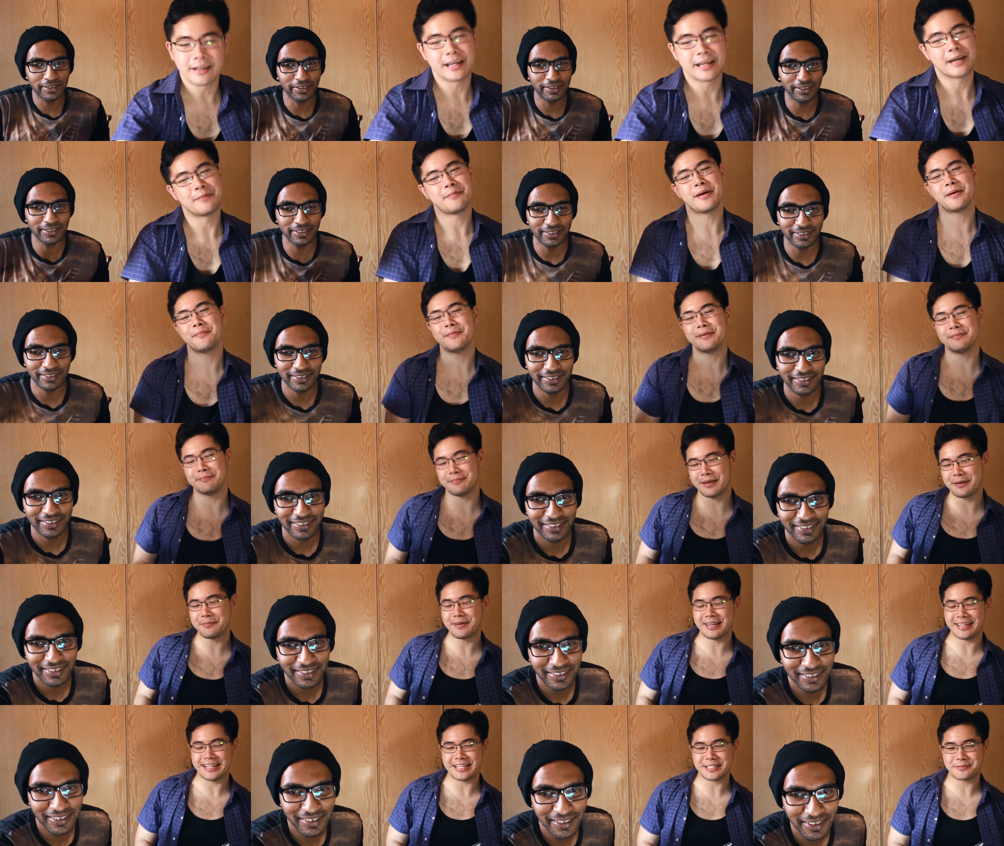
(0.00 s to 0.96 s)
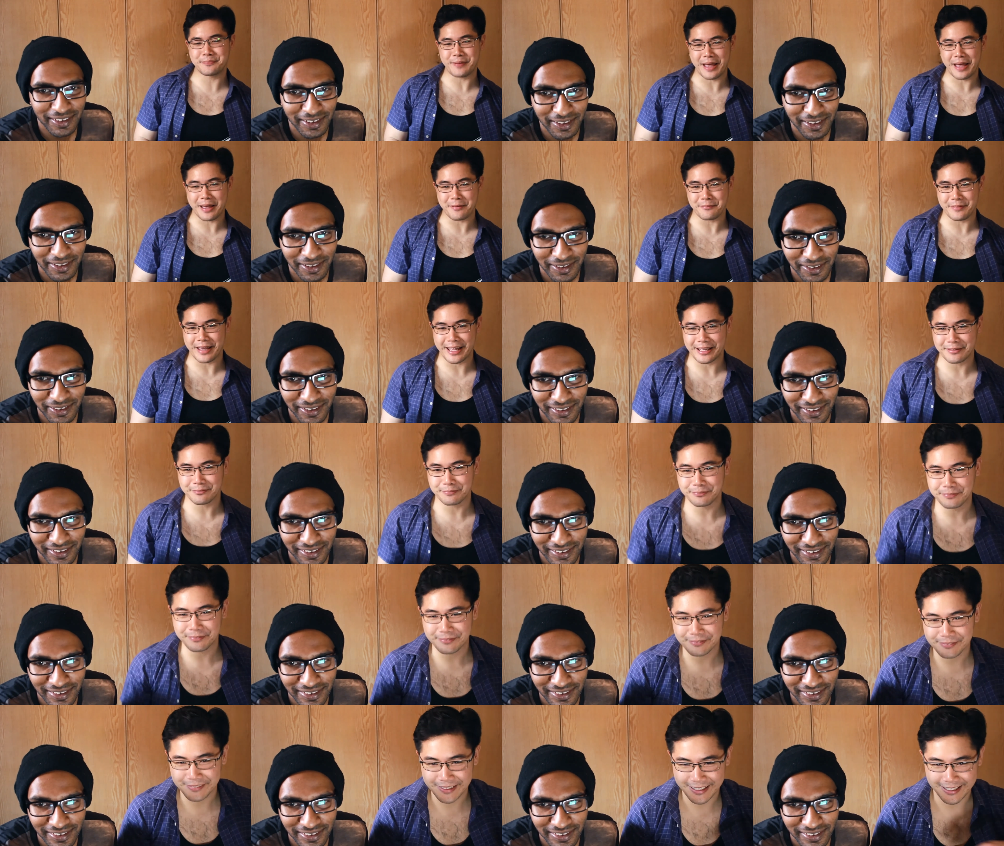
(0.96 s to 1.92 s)
Speaker 1: Okay, maybe maybe it is
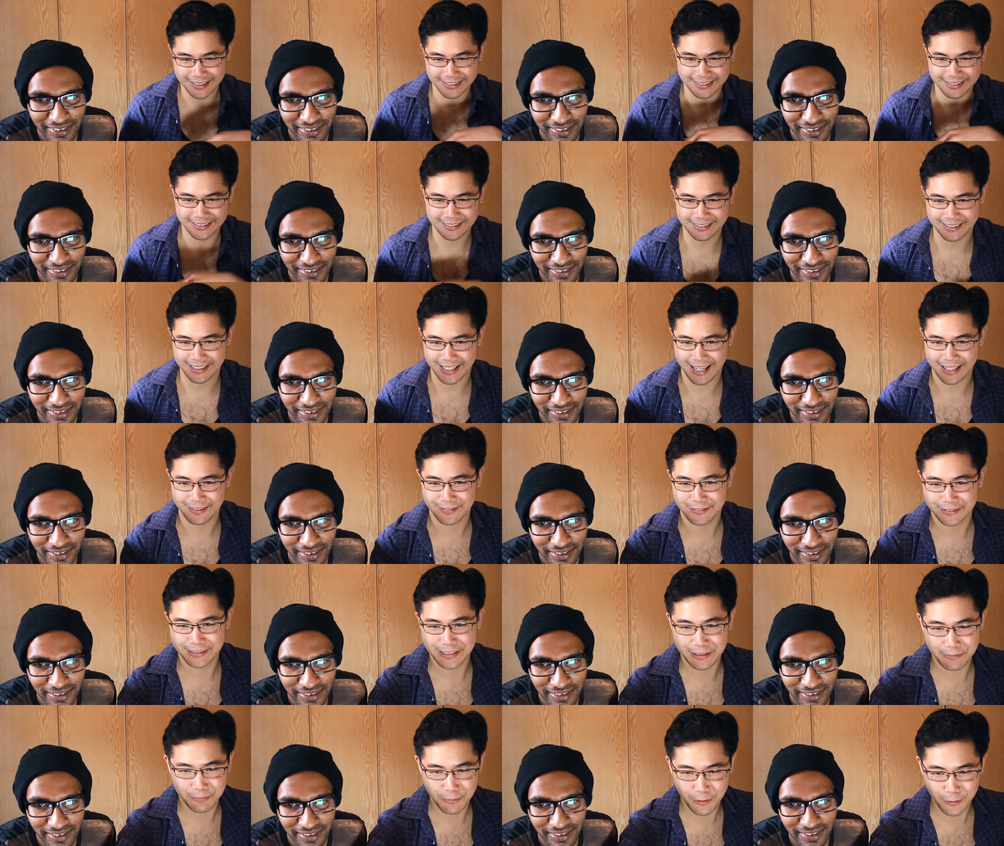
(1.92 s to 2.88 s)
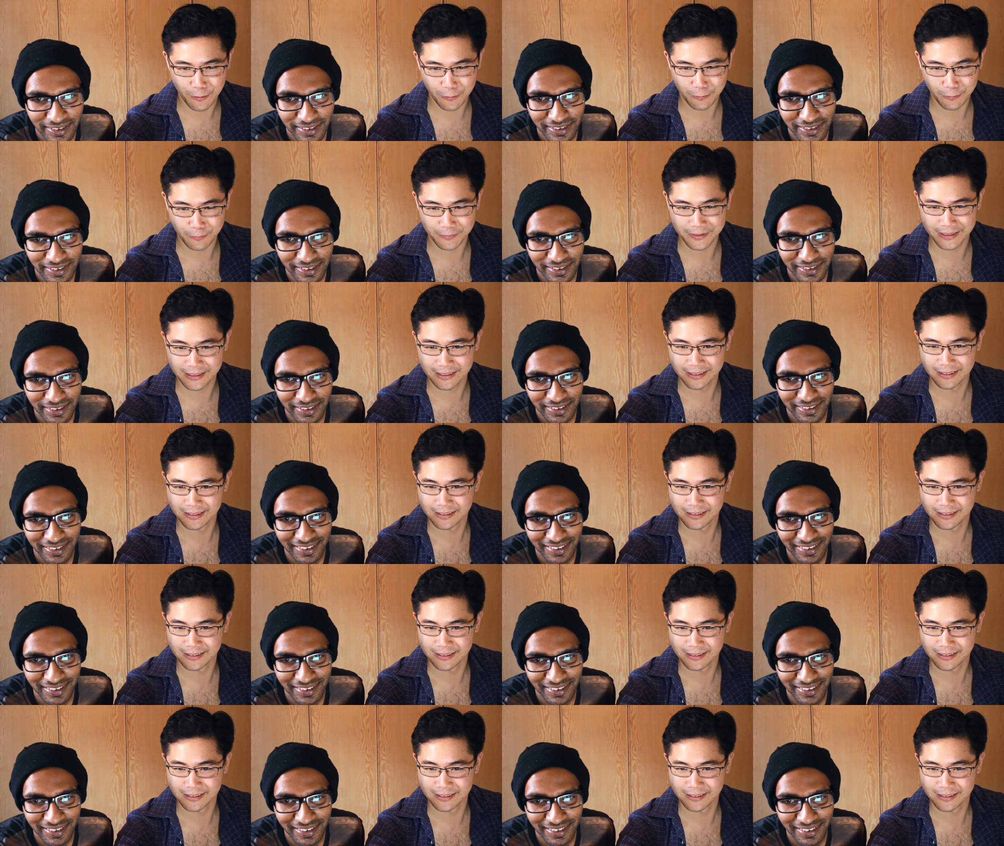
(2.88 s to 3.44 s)
Batman because I don't see boobs.